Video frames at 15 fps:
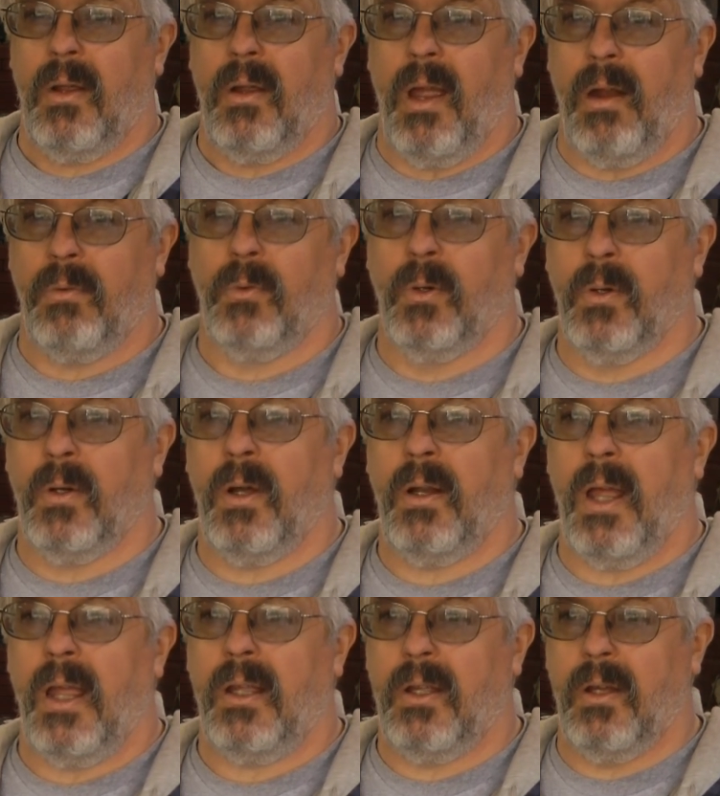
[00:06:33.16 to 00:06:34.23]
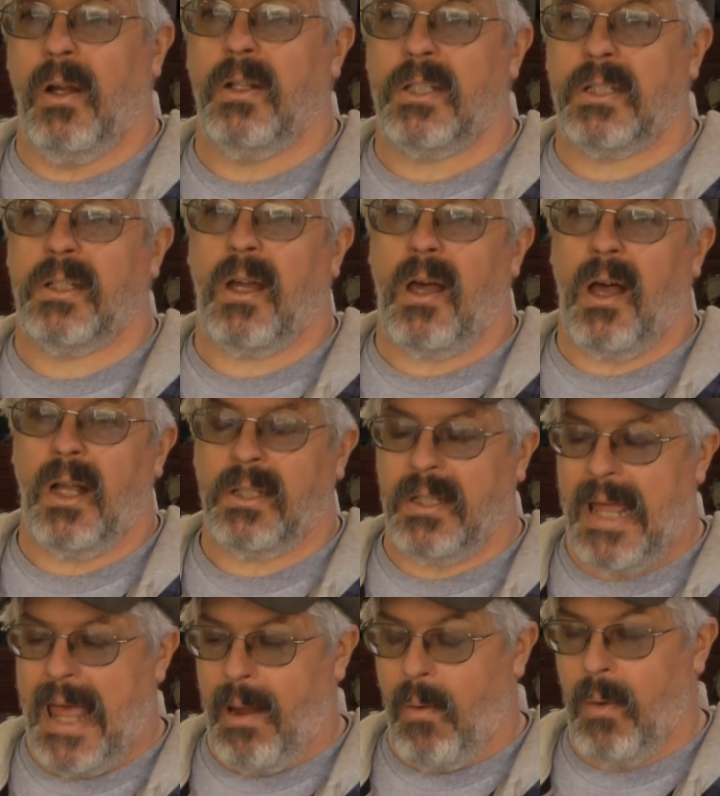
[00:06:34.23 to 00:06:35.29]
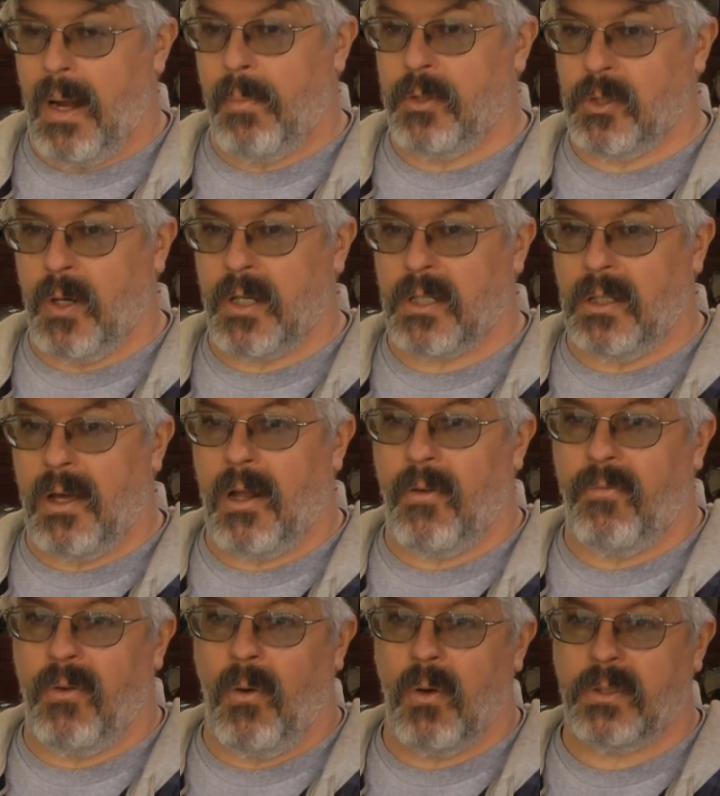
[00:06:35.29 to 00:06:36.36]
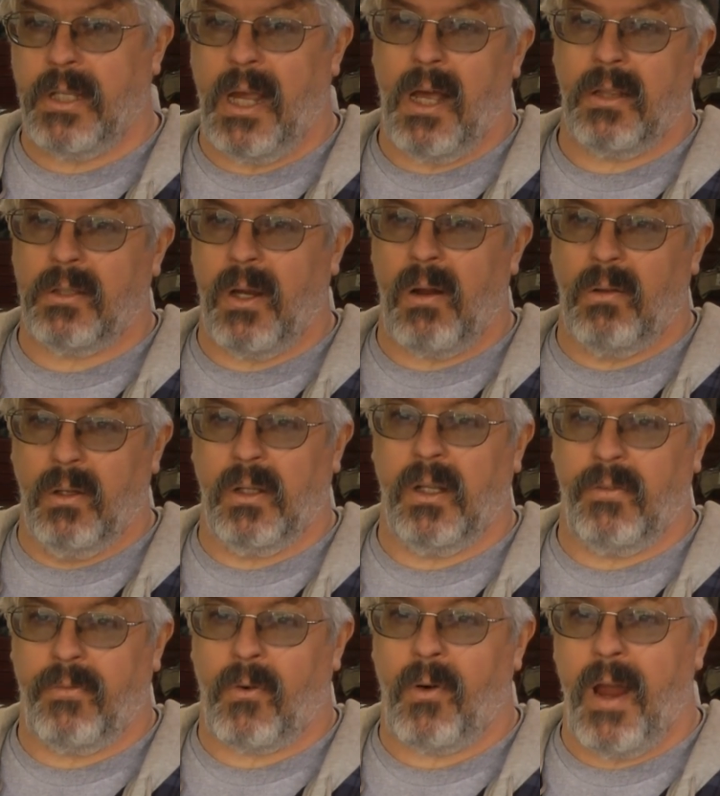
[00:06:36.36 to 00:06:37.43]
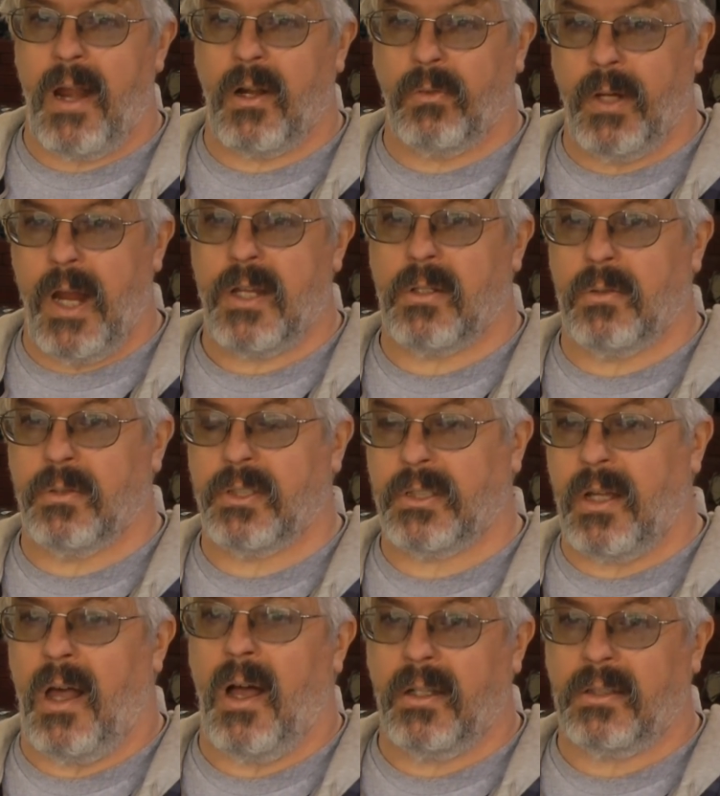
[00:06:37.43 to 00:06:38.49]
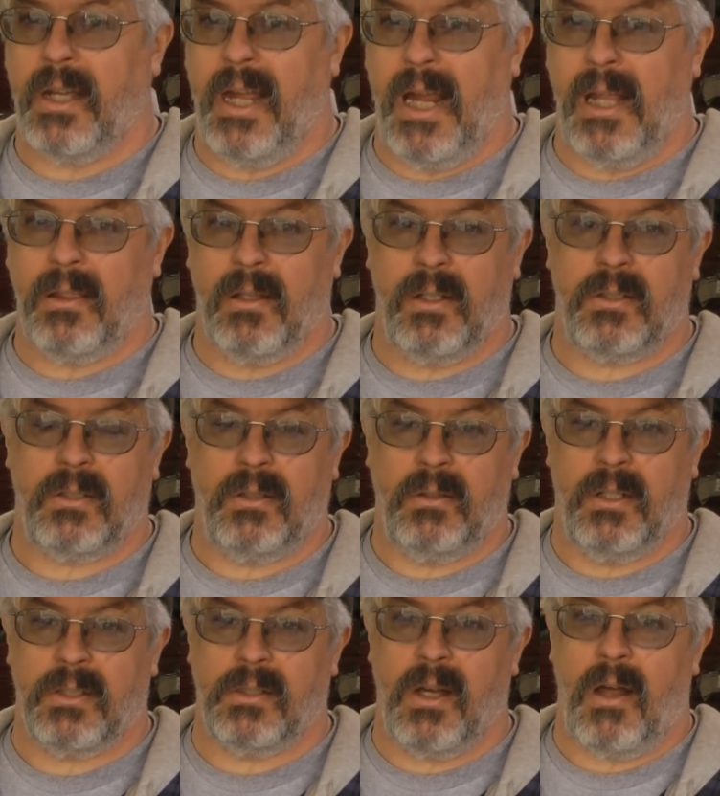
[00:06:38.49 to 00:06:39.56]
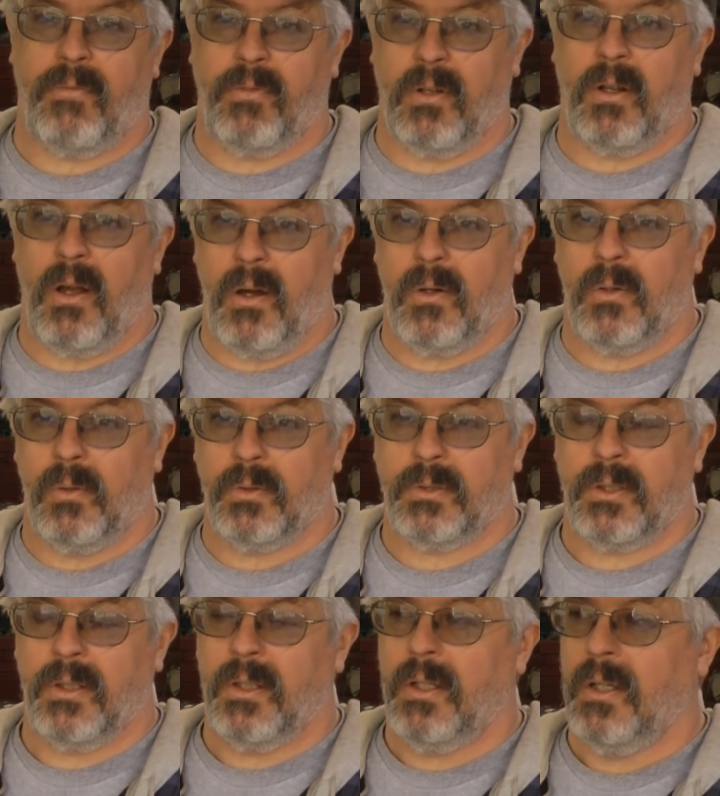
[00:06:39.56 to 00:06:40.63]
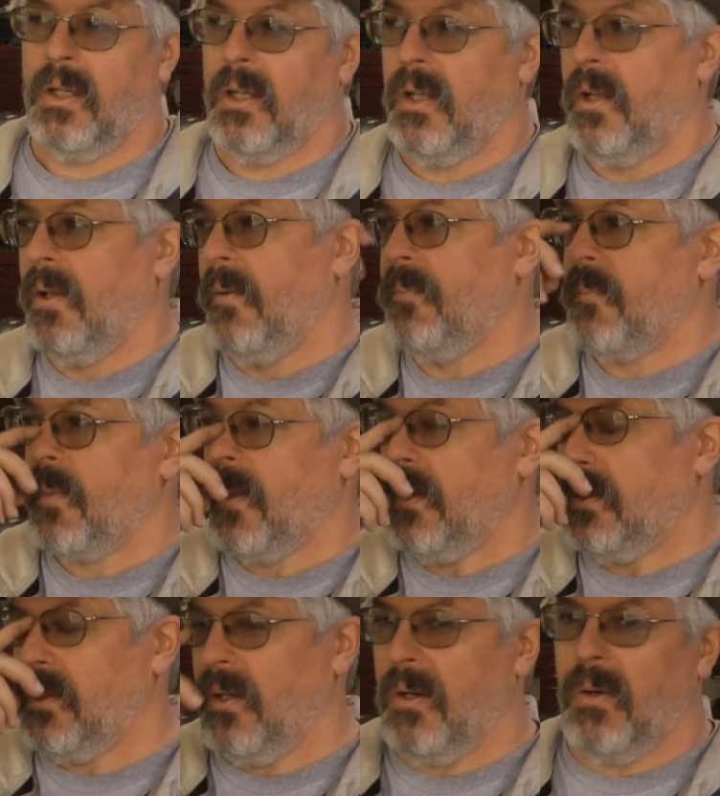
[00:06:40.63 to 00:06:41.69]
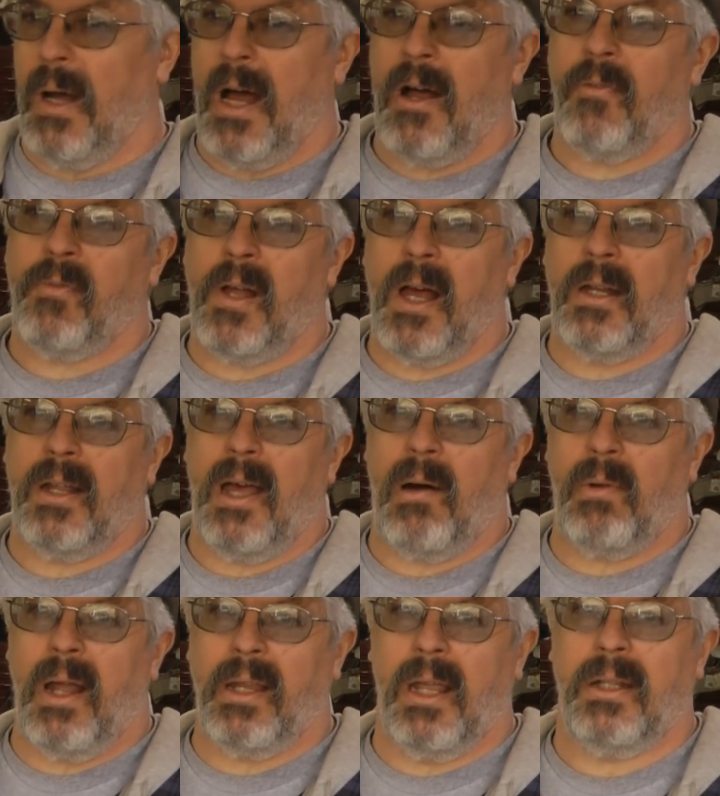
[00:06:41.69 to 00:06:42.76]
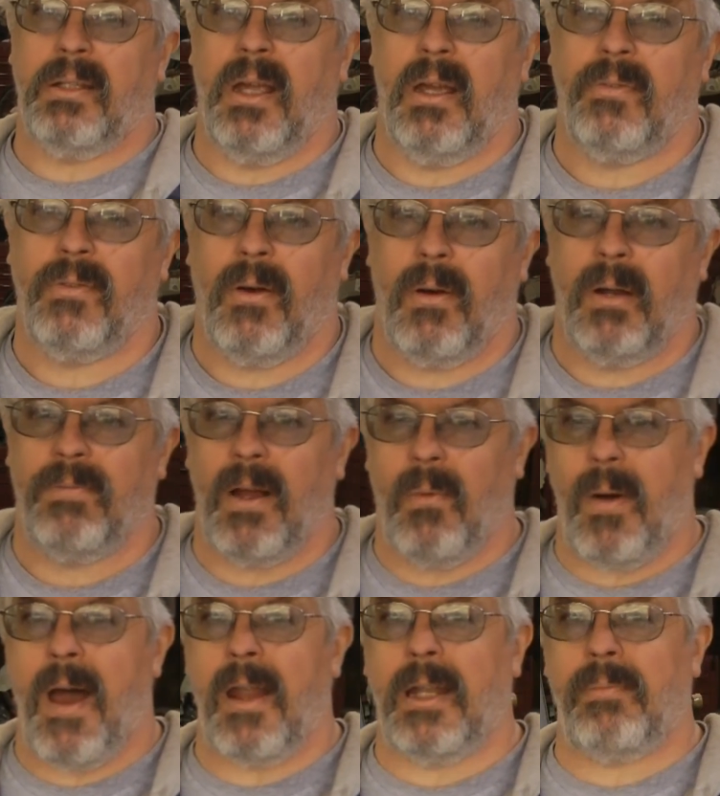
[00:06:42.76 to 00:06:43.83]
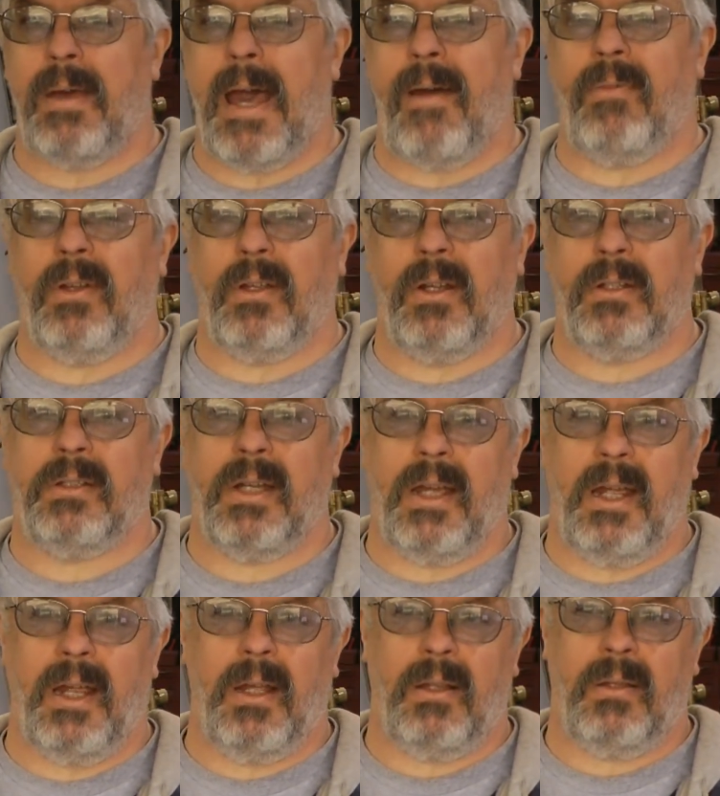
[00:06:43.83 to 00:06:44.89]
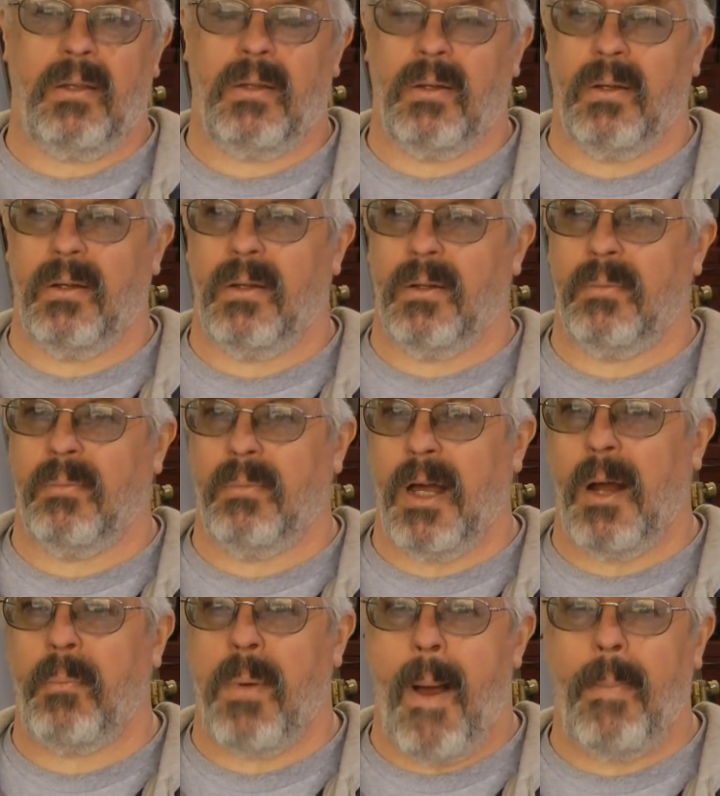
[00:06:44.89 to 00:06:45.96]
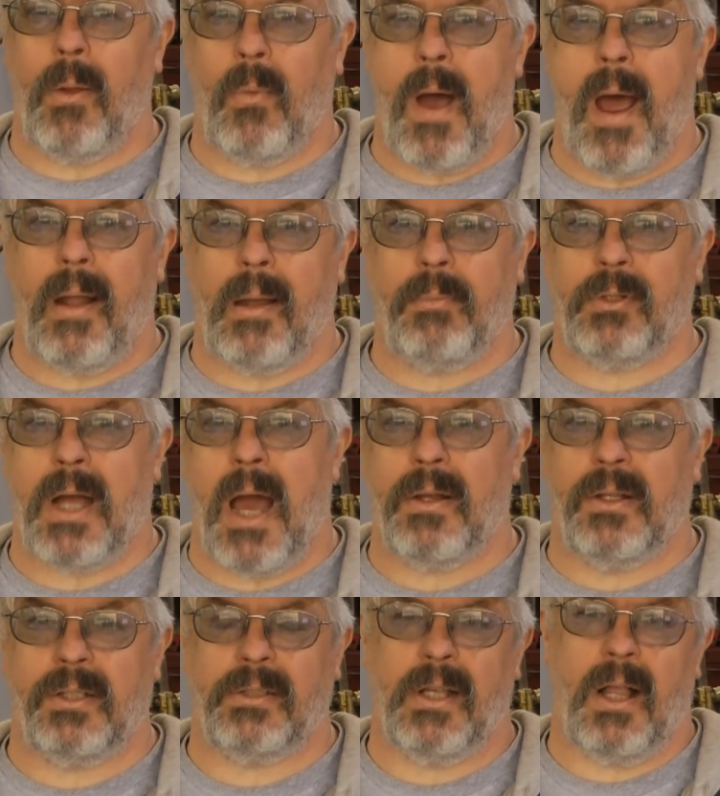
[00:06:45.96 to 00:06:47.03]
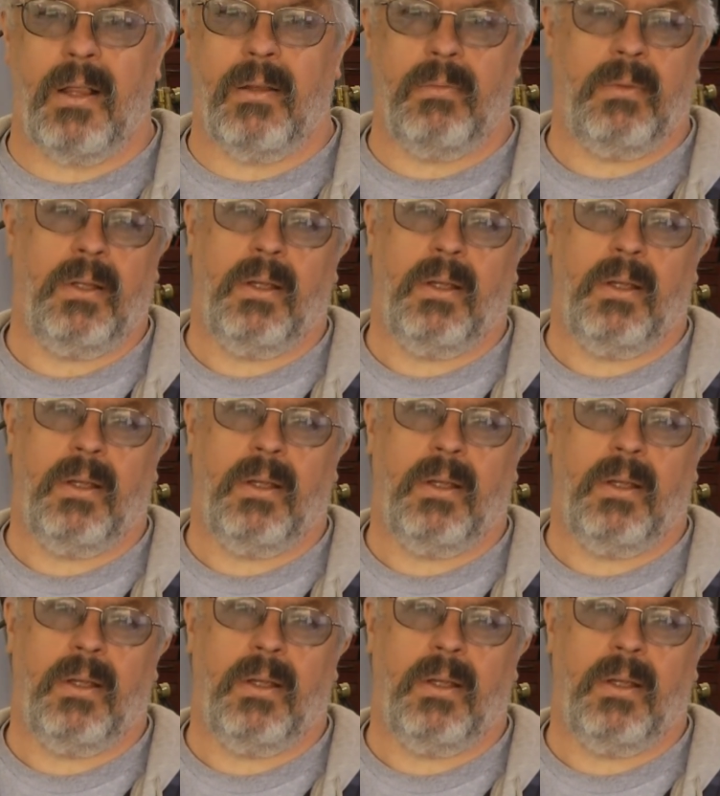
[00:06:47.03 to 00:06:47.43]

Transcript: ruin a good stock tank when I'm sure there's a lot of folks out there looking for an original stock tank that's not full of holes. So I'll find out when I get that far. If I wind up having a good tank, I'll probably wind up trying to sell it.